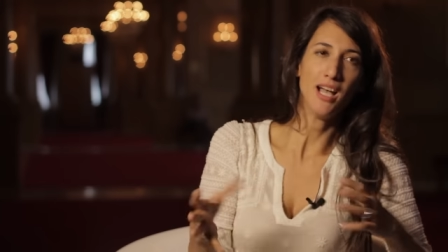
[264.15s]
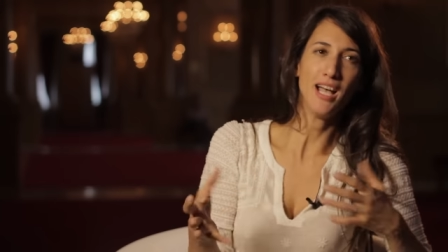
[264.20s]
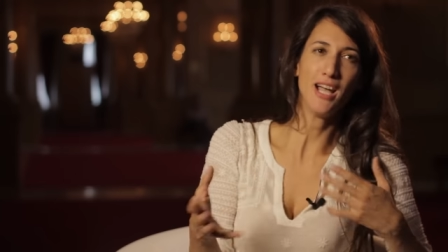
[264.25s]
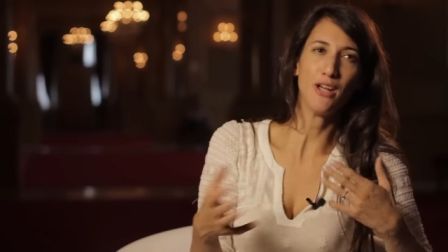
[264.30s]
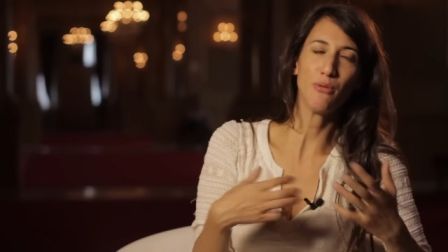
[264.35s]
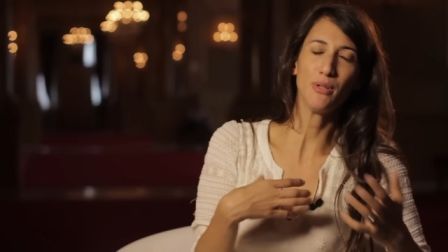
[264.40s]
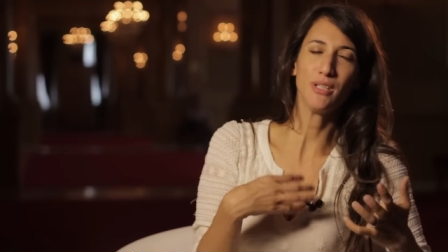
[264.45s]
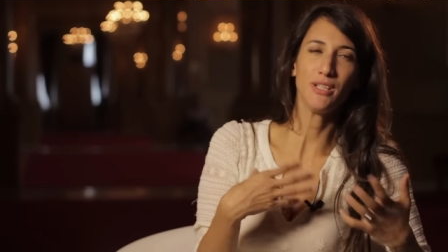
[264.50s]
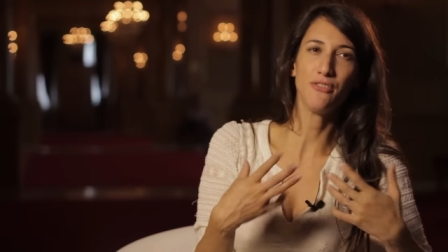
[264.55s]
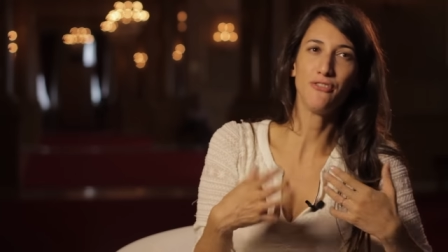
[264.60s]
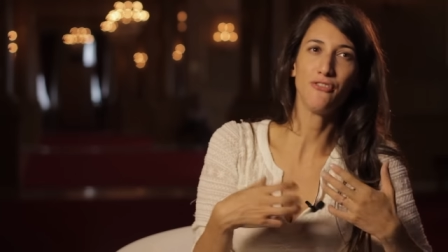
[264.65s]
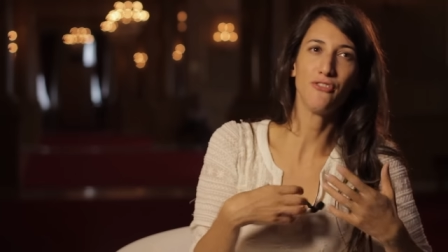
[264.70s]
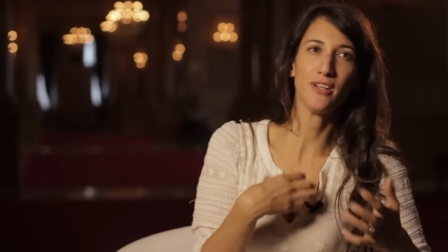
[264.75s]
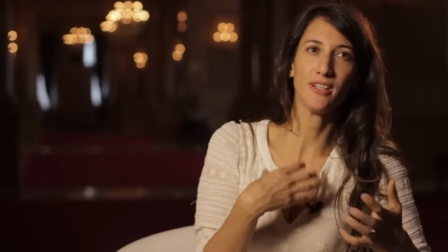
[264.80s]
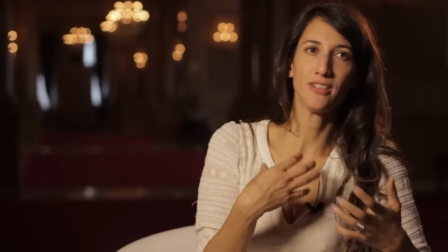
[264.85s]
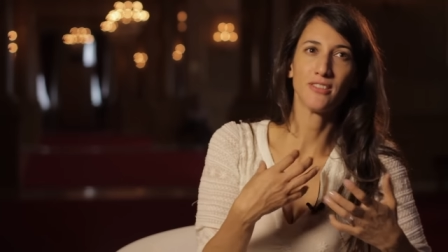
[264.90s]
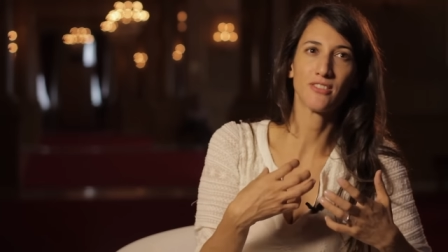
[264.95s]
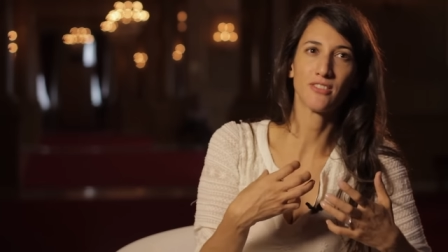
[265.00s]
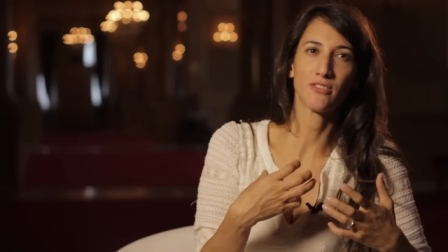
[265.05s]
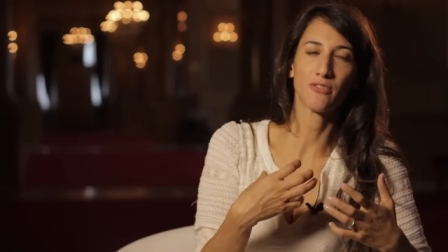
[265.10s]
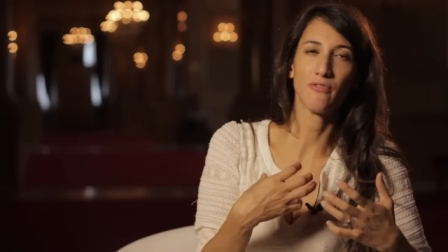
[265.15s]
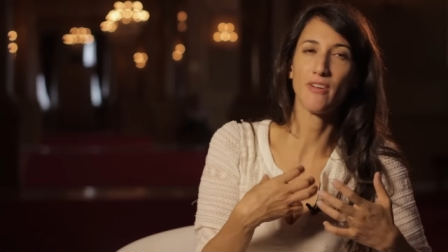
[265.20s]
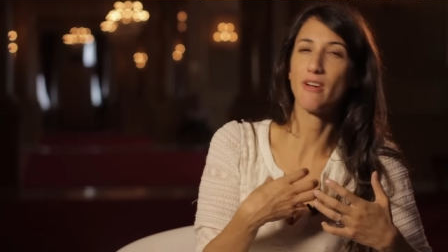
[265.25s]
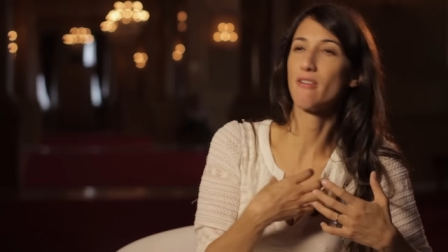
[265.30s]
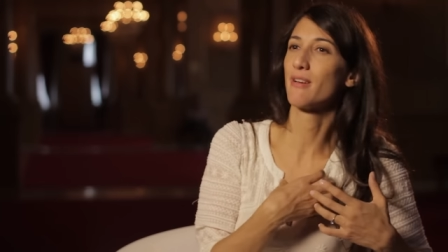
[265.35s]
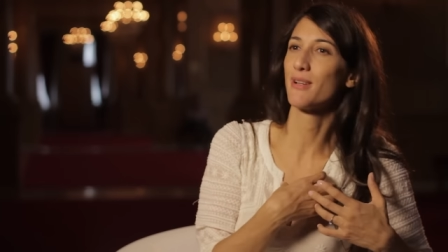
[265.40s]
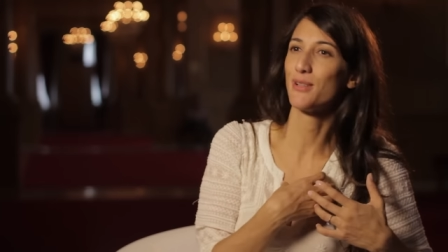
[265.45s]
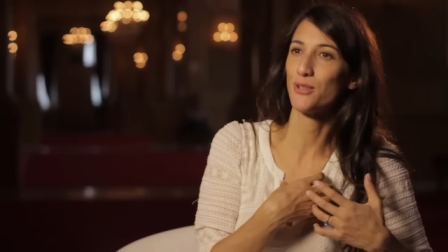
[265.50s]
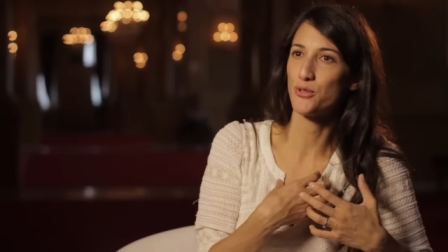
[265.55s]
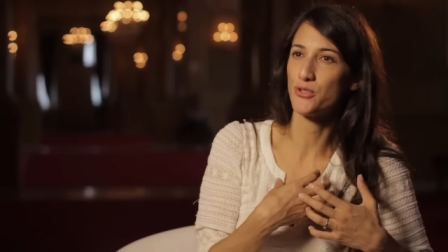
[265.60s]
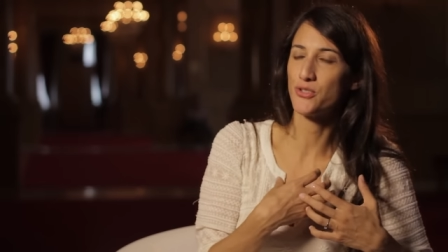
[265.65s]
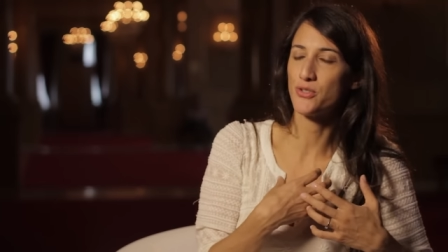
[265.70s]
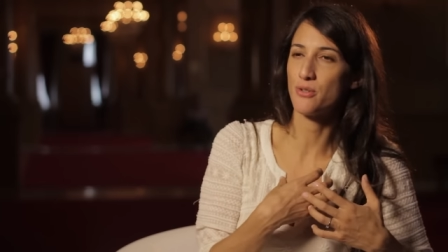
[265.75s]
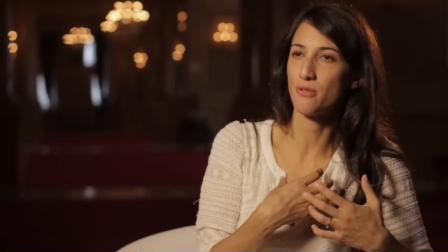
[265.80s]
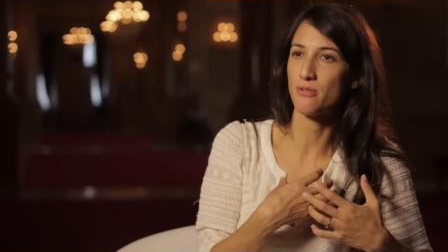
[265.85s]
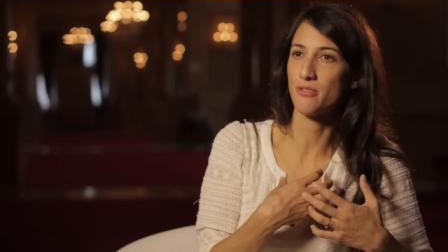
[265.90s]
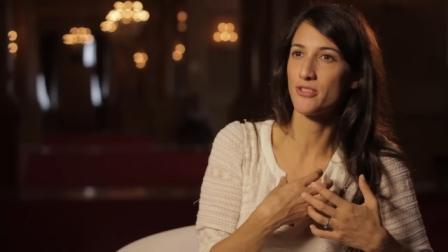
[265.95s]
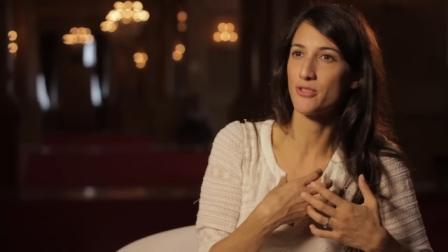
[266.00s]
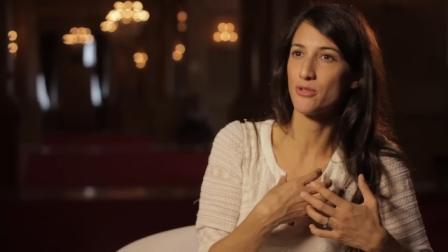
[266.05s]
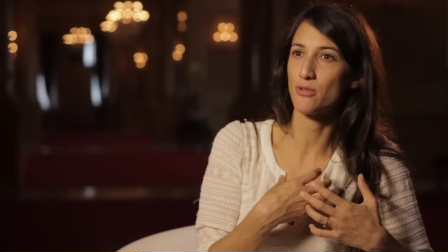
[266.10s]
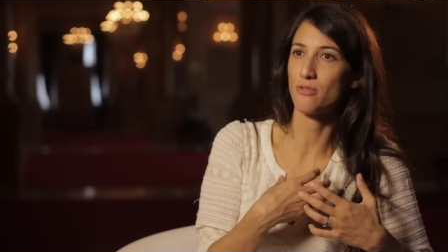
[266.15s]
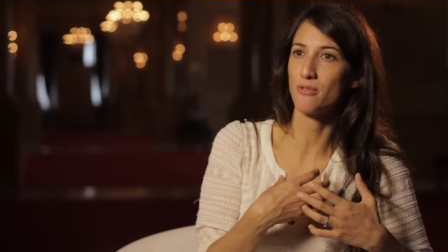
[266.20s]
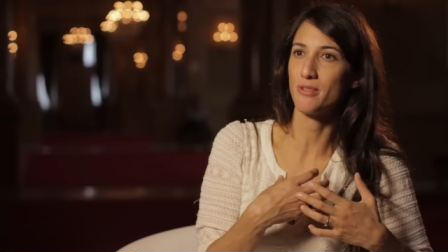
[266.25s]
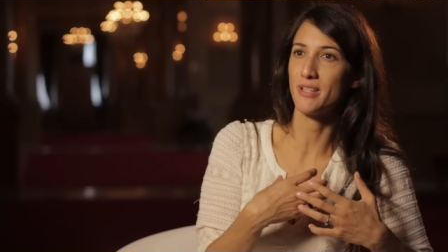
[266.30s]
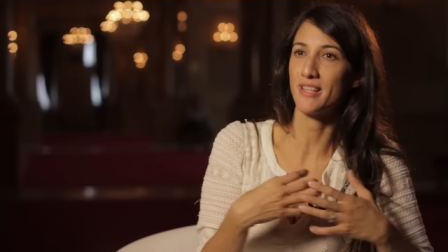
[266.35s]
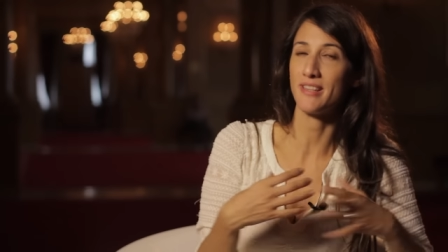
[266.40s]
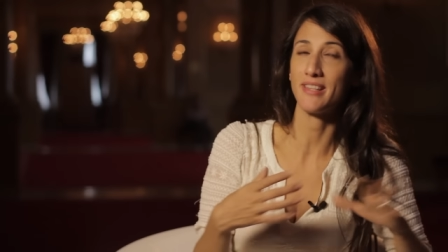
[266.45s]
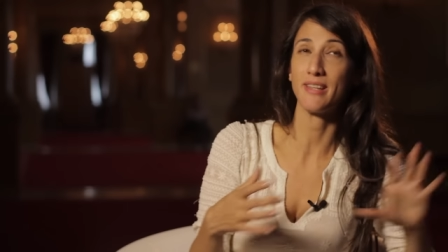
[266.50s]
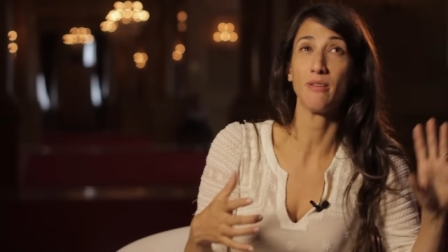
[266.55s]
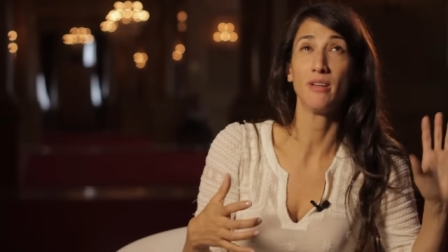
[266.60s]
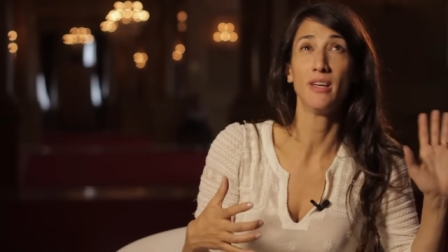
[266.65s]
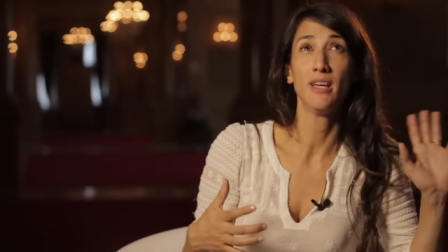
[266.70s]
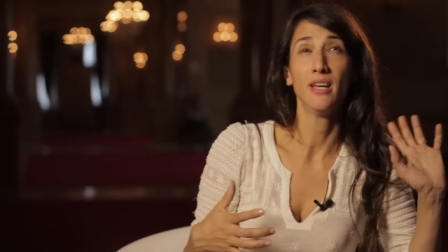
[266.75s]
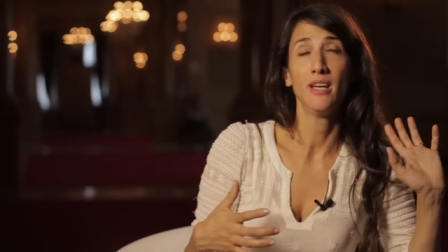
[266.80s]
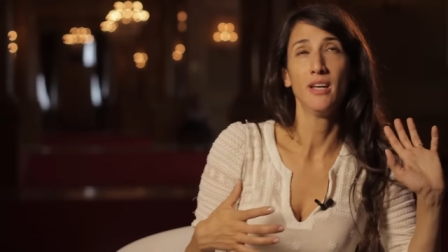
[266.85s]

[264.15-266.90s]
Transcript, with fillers: I really felt very close to your story," and they